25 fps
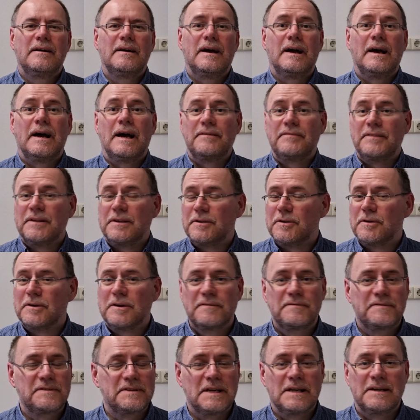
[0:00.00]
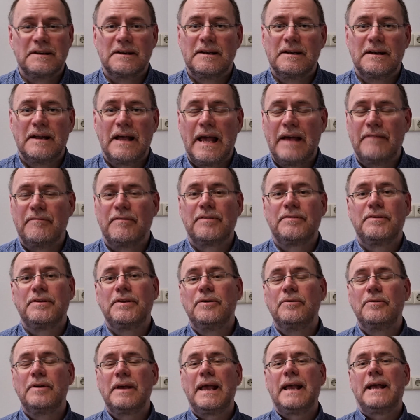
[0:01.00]
I think you have done everything
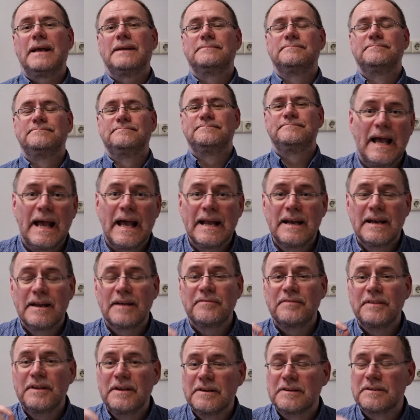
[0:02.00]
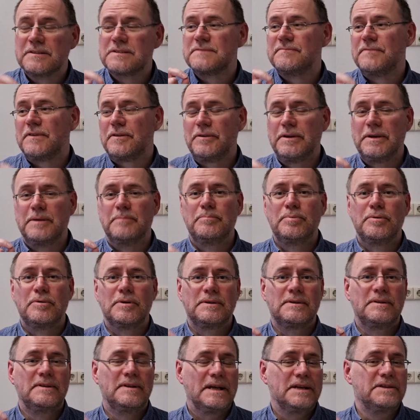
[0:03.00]
you can. And I think it is very
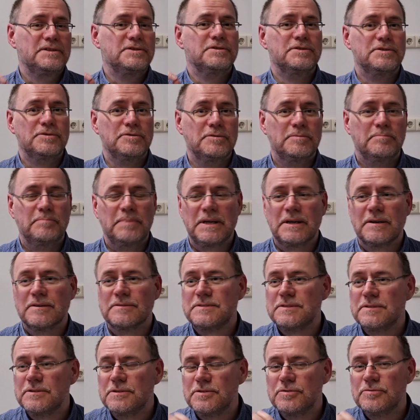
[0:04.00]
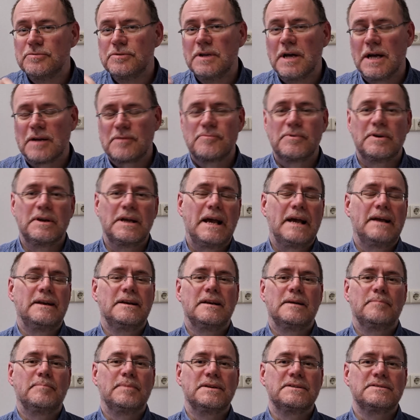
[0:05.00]
important that you do, because you do not want to end
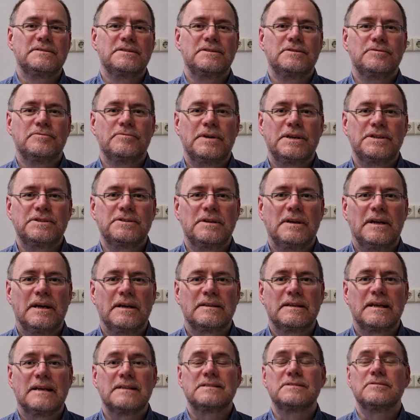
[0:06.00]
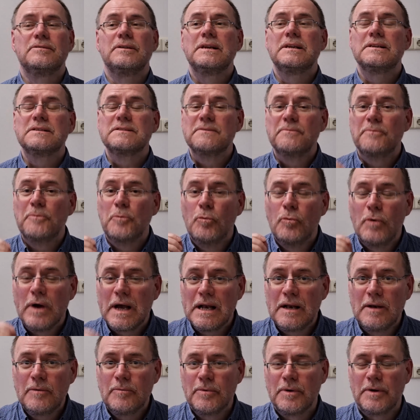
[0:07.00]
up in a situation like that. So it is
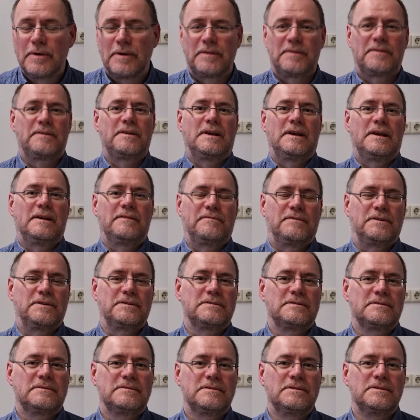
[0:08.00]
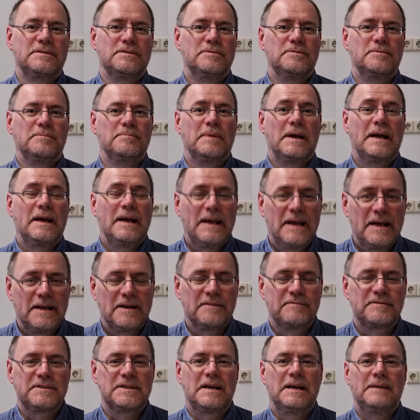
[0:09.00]
well worth the effort to do ahead
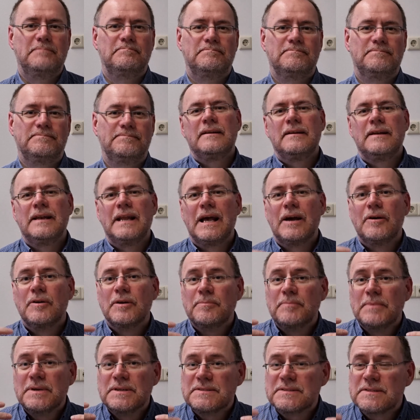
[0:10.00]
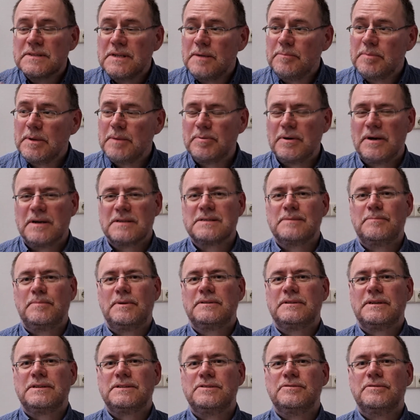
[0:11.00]
of time. Now, it may still be possible
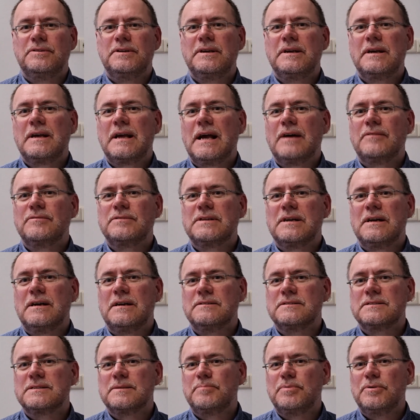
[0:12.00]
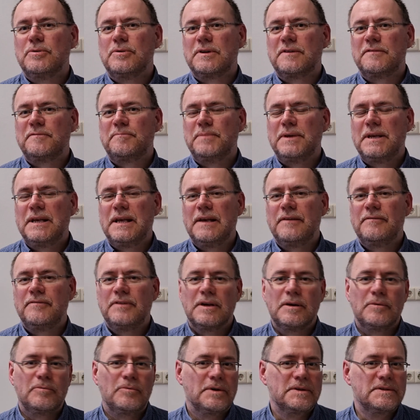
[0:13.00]
that you encounter unsupportive
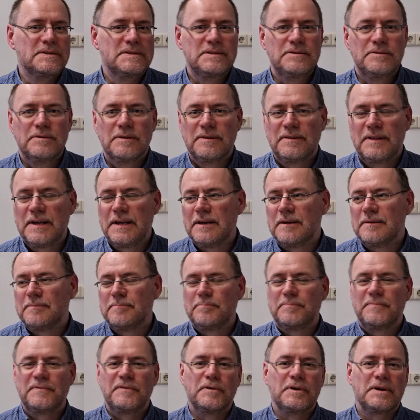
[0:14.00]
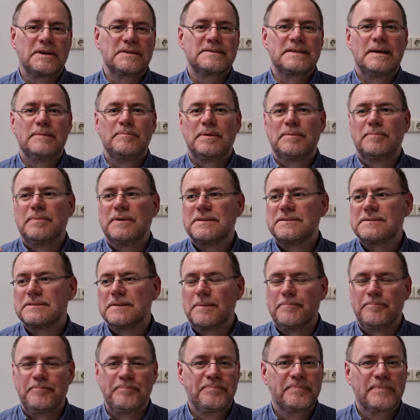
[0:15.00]
behavior once you're there, for example, by
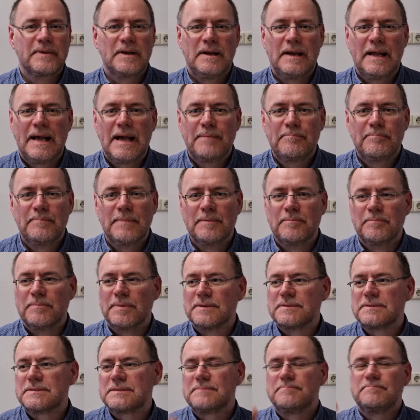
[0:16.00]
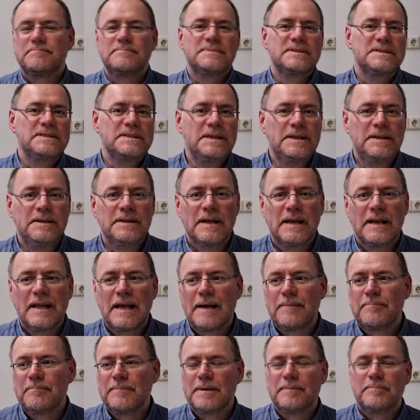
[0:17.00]
some lab members, senior
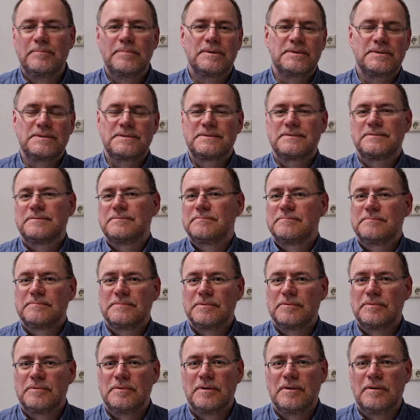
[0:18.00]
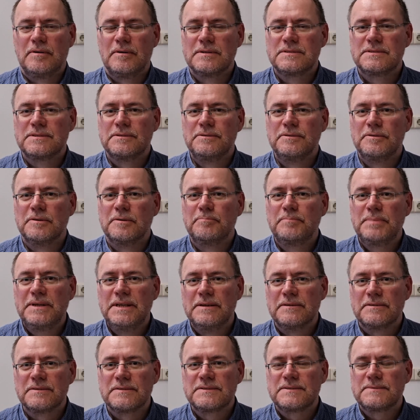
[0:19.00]
lab members, or also your
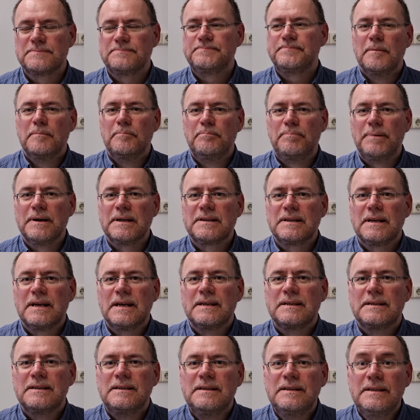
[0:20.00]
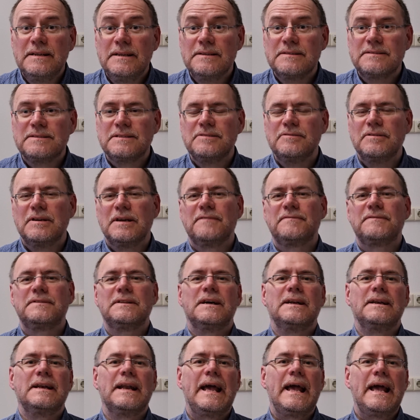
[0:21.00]
peers. But at least you have
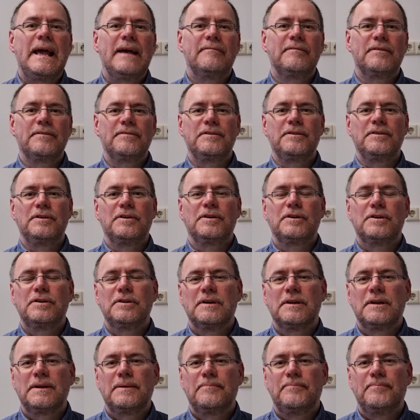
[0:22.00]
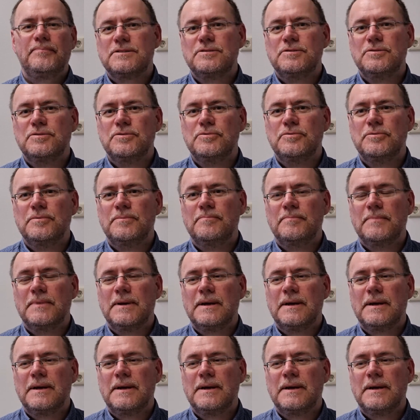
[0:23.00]
done everything you could to